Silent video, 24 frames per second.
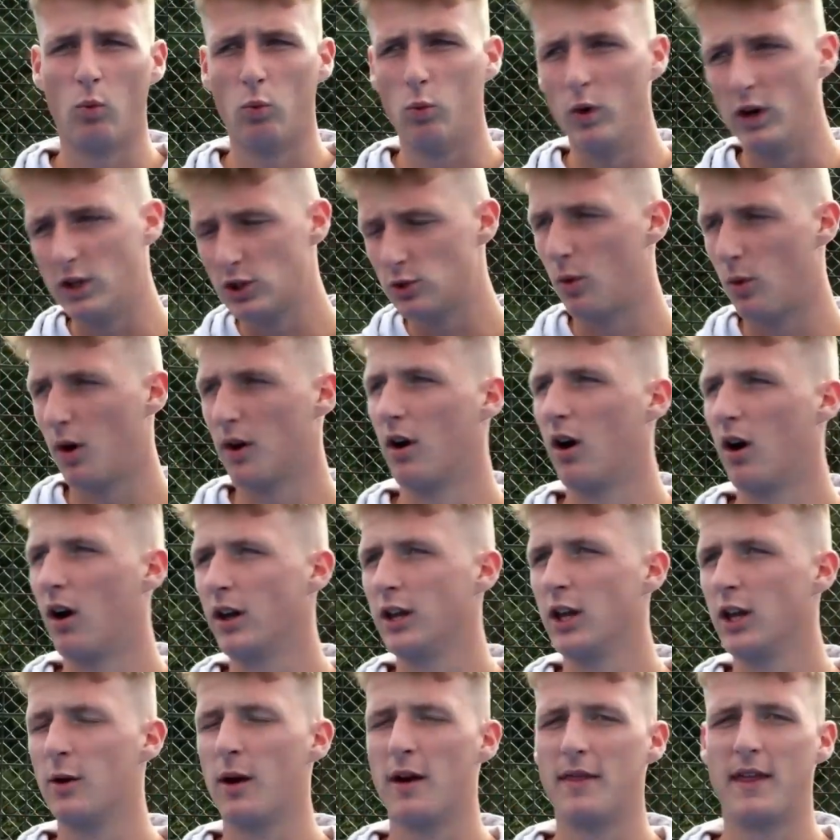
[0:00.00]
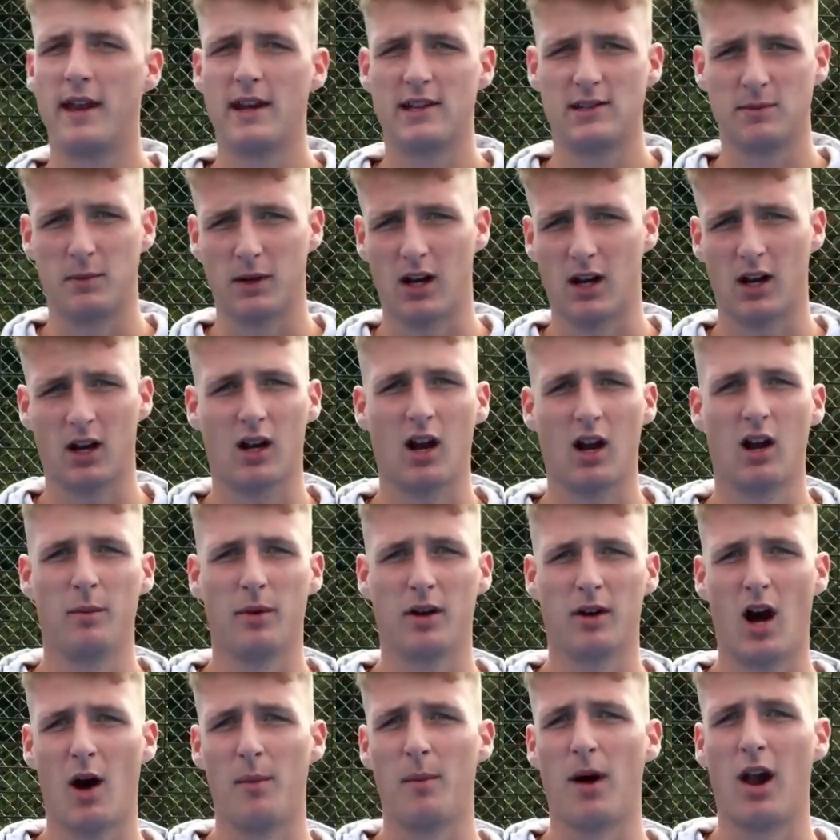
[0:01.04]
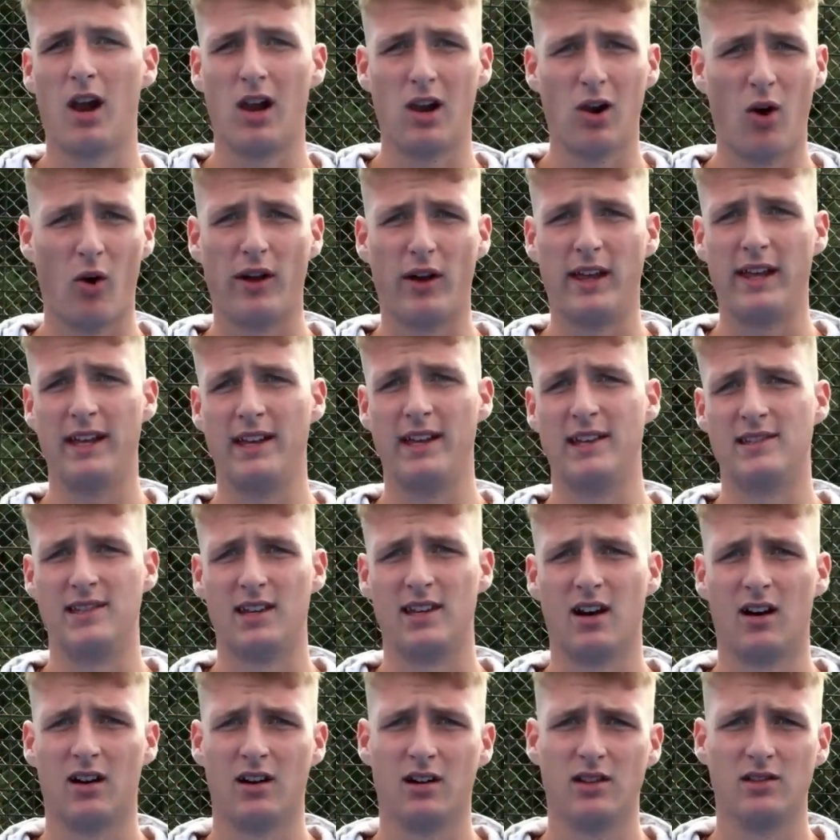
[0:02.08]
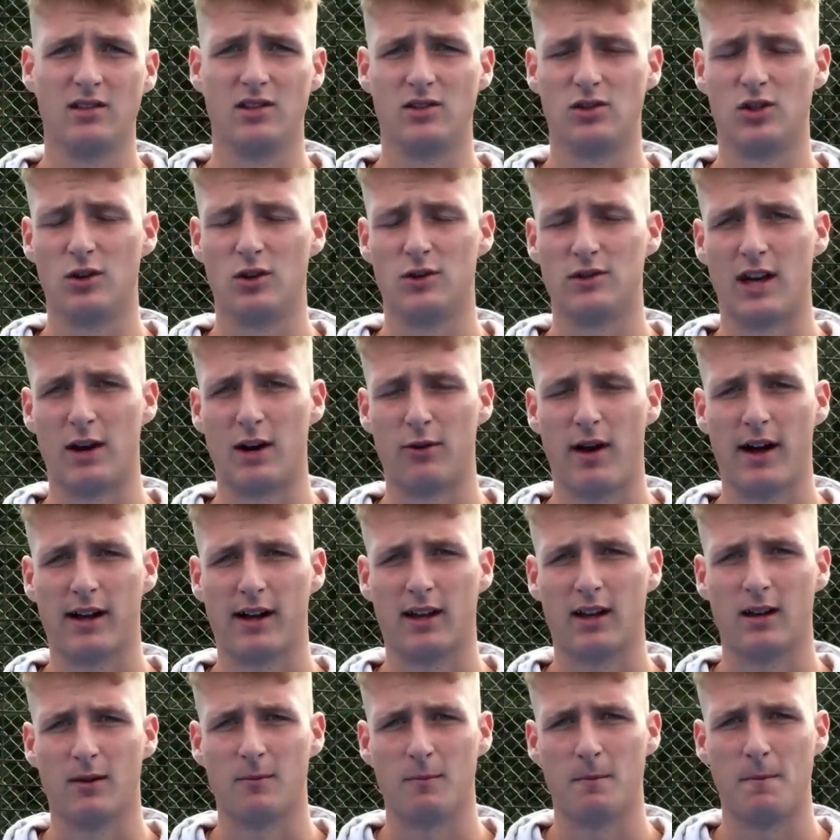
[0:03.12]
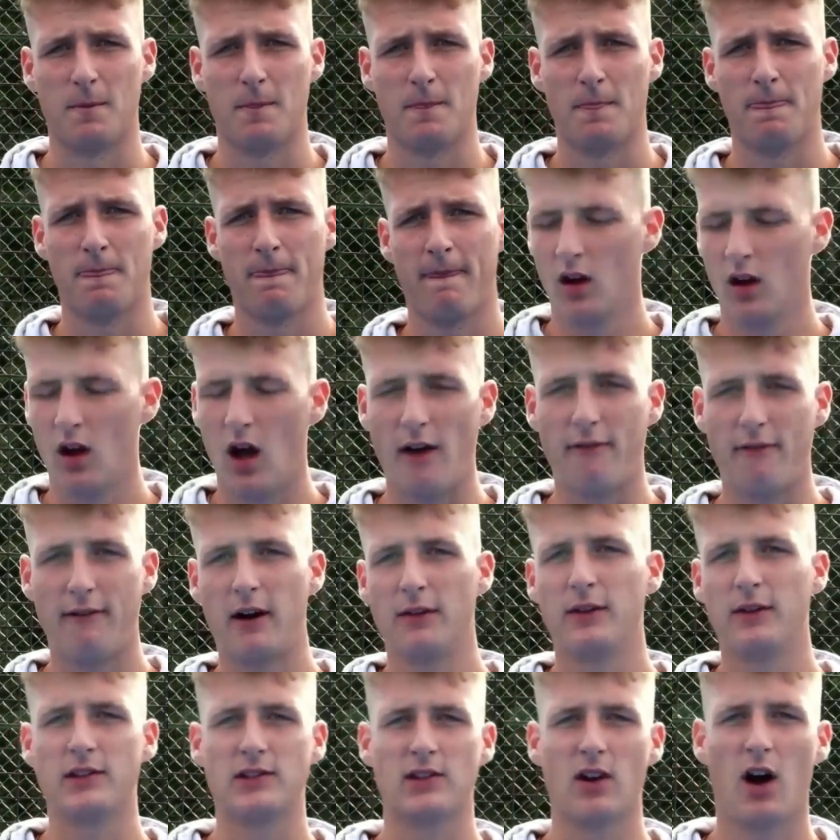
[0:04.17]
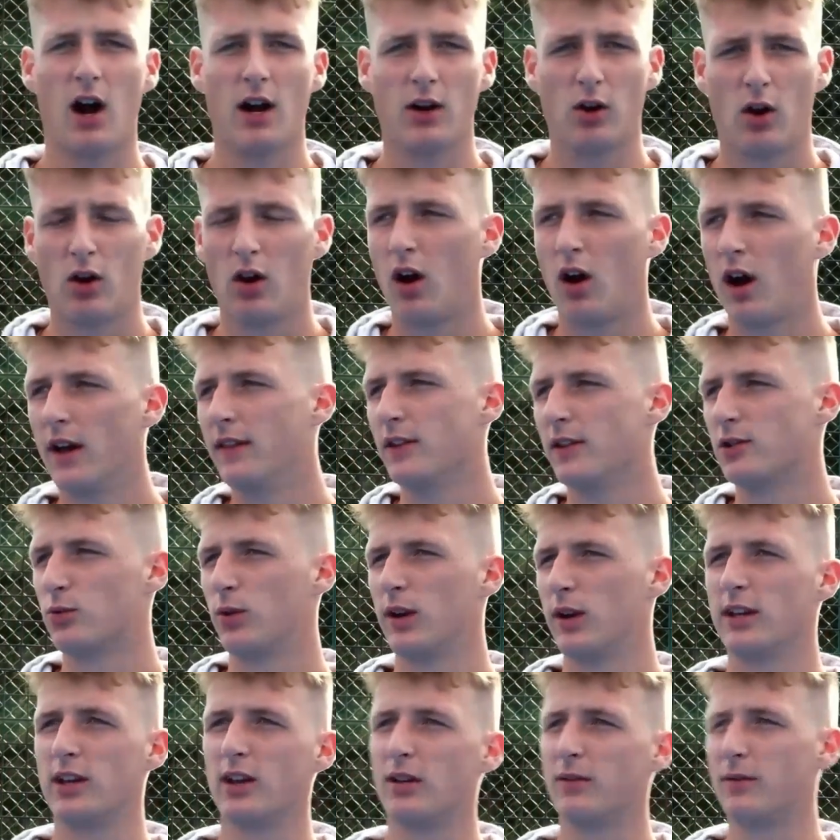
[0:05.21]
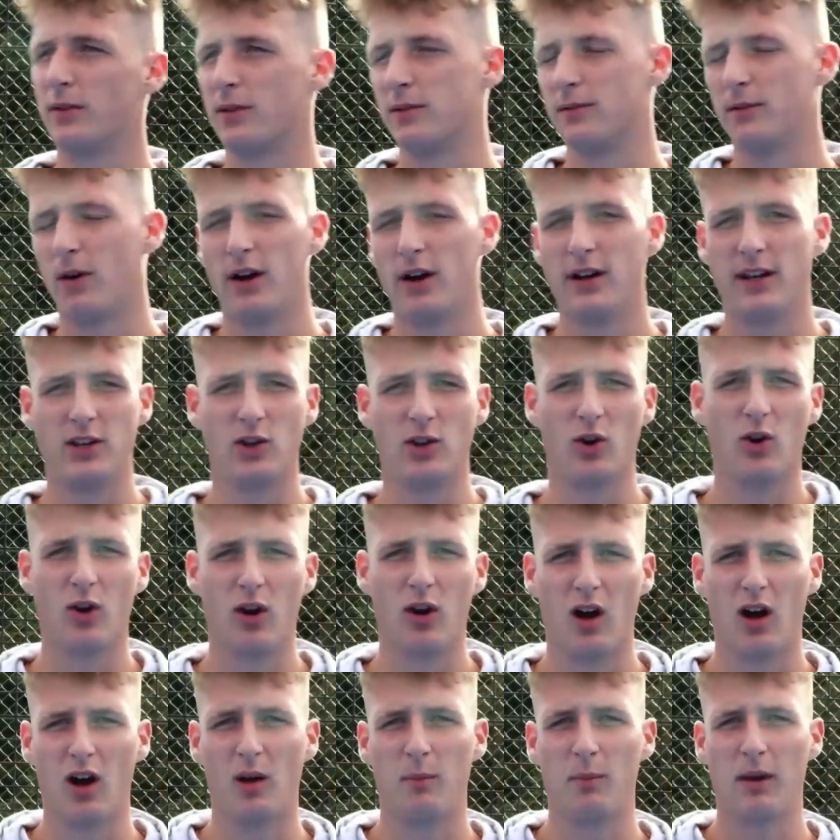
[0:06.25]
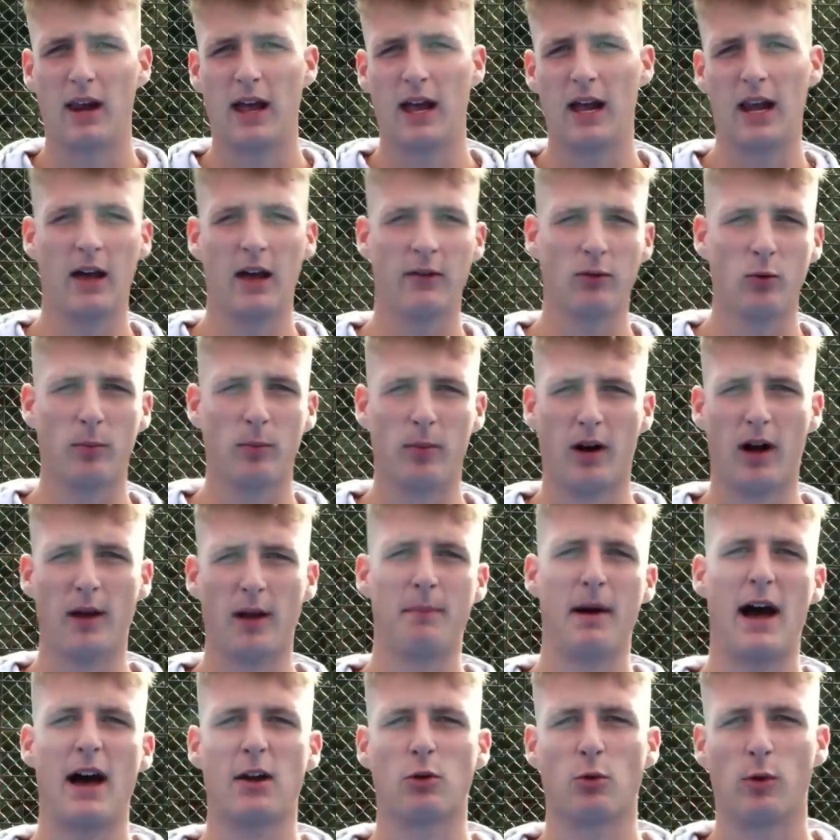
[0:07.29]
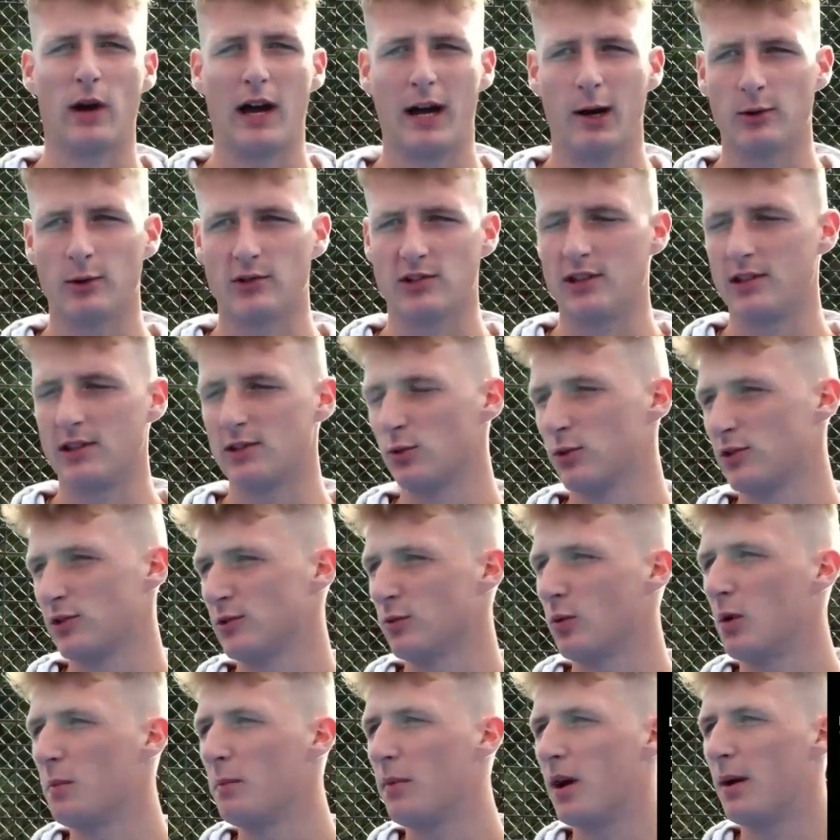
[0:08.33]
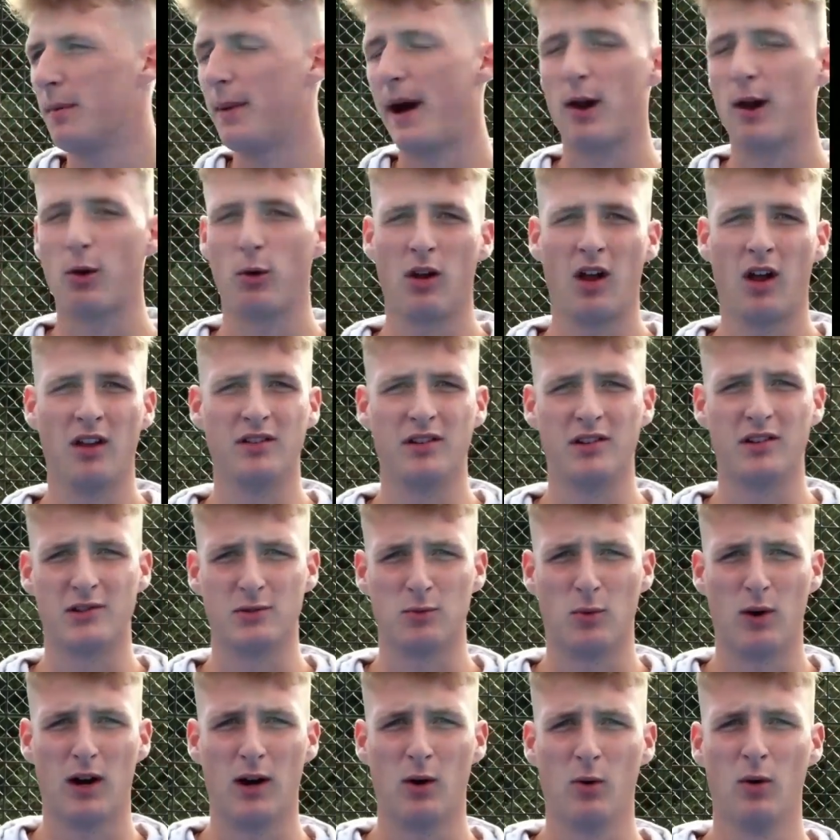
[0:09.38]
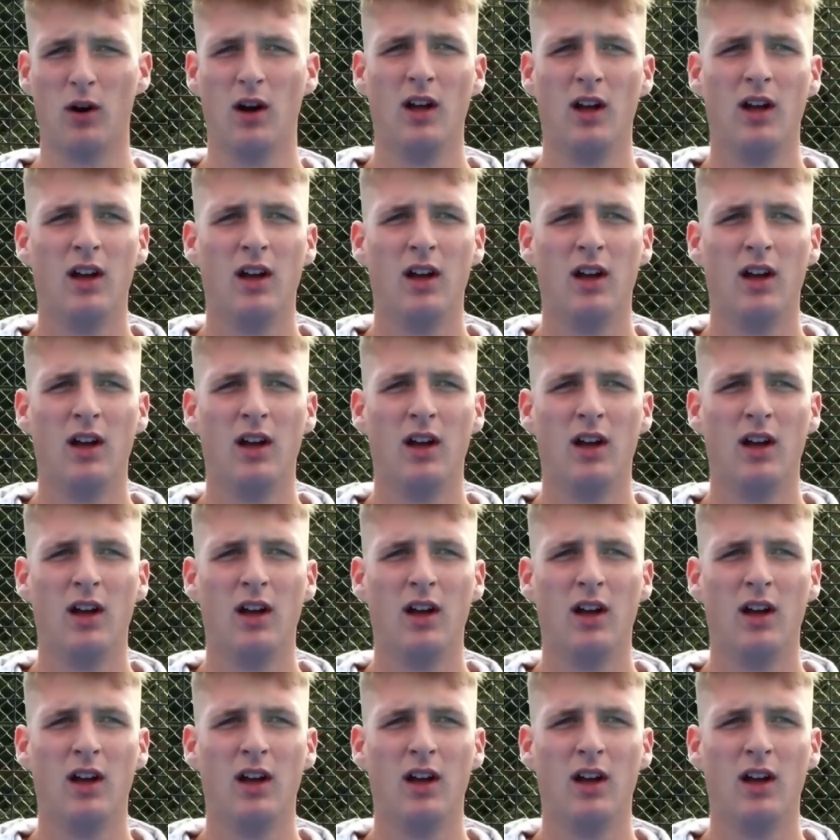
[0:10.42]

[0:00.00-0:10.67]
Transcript: Which one are you? And then it's going to become a lot easier to choose that racket. I found this guide online that's really good for finding your player level by Padel House, and there's also one by Padel London as well.